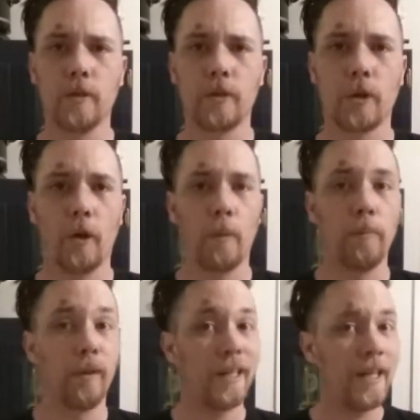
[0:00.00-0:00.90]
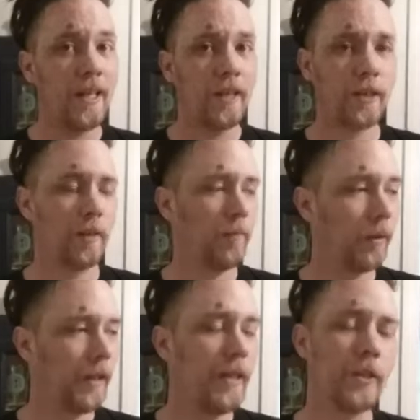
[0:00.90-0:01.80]
So please
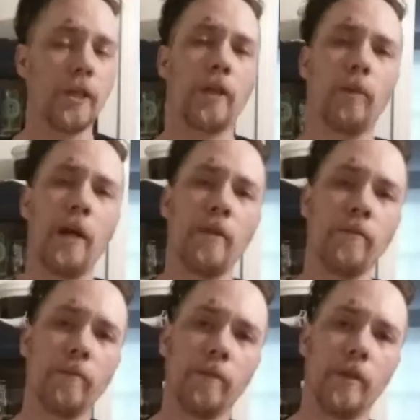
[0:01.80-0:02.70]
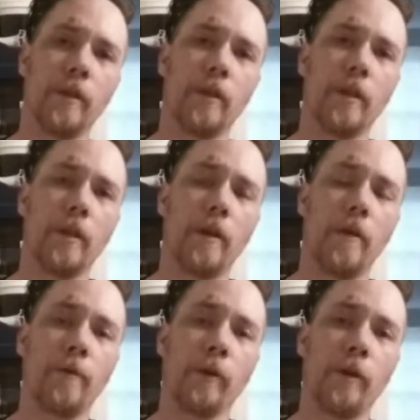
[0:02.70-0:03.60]
stick around.
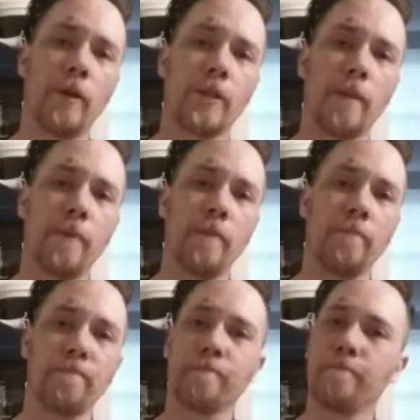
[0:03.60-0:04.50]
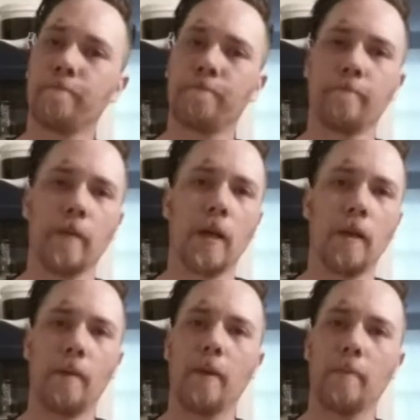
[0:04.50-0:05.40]
If you learned something,
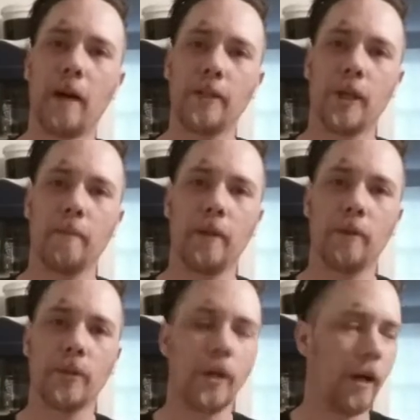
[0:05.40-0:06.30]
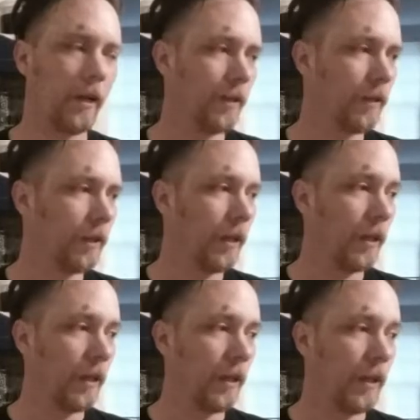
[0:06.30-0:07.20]
then my job here is done.
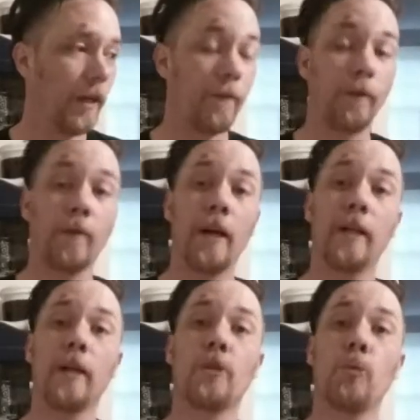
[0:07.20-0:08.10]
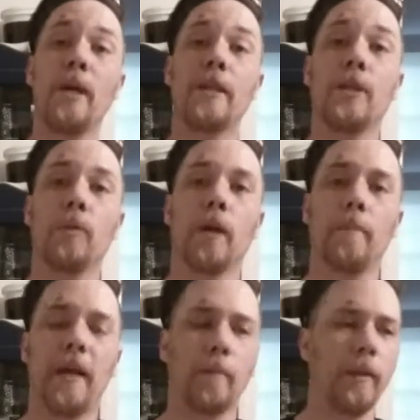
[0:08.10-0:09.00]
And if you find any tweaks you want
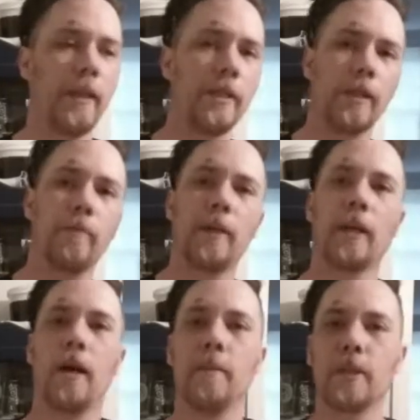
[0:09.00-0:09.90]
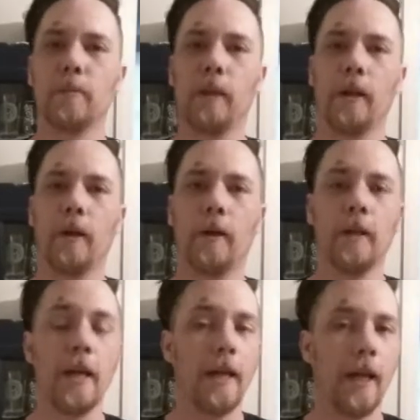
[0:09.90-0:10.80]
to make, please leave them in the comments below,
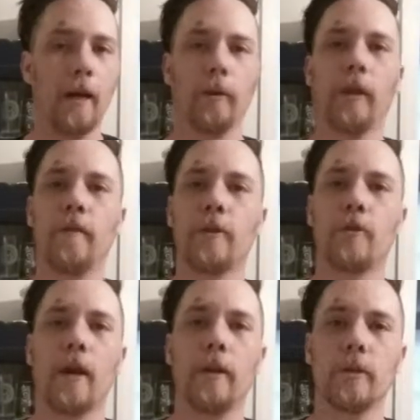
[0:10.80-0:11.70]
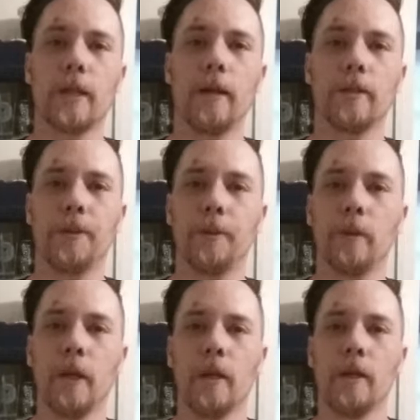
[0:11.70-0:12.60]
and I would love to try those out too.
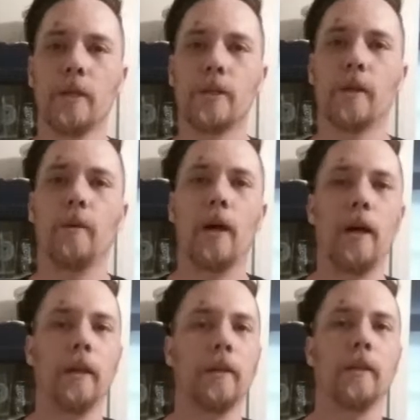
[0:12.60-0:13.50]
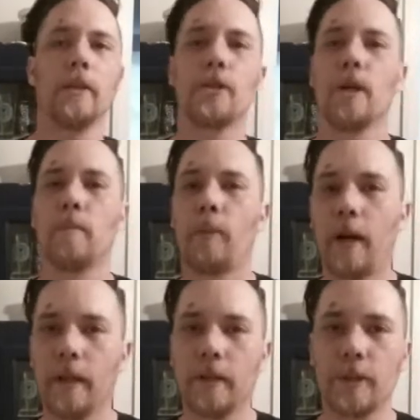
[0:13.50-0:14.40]
So let's jump
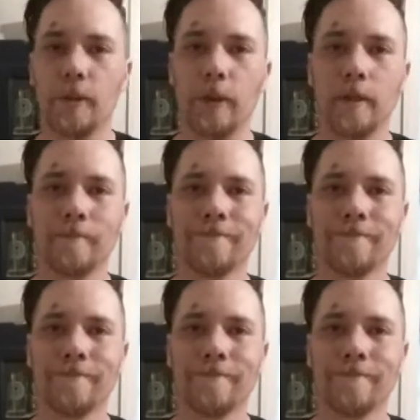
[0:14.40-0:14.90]
right into it.